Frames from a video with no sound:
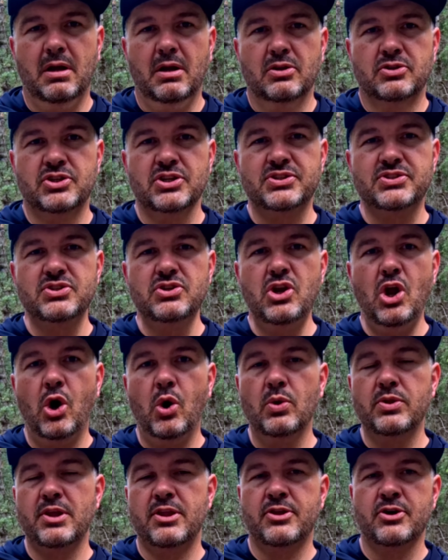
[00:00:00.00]
just
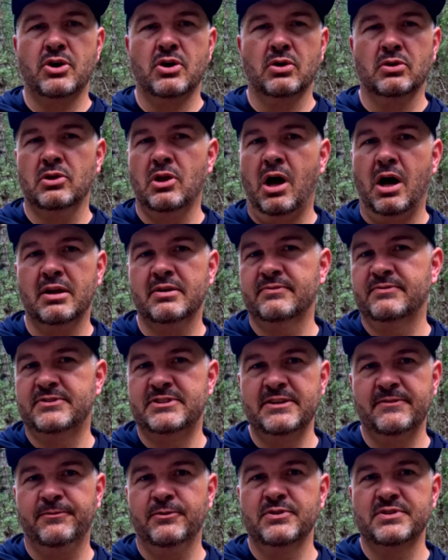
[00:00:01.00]
know that there are a lot of
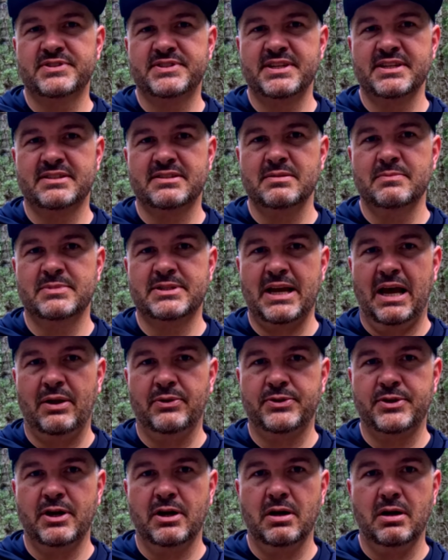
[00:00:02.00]
different systems
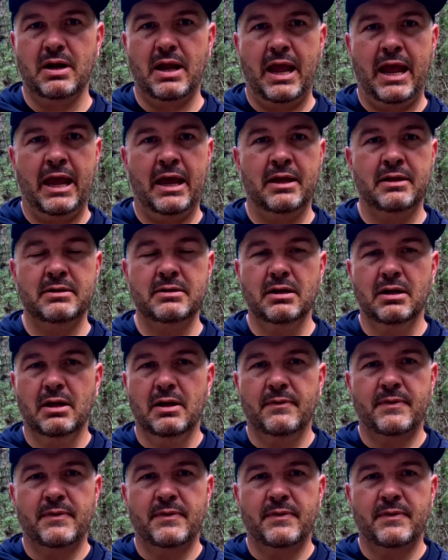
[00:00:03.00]
out there and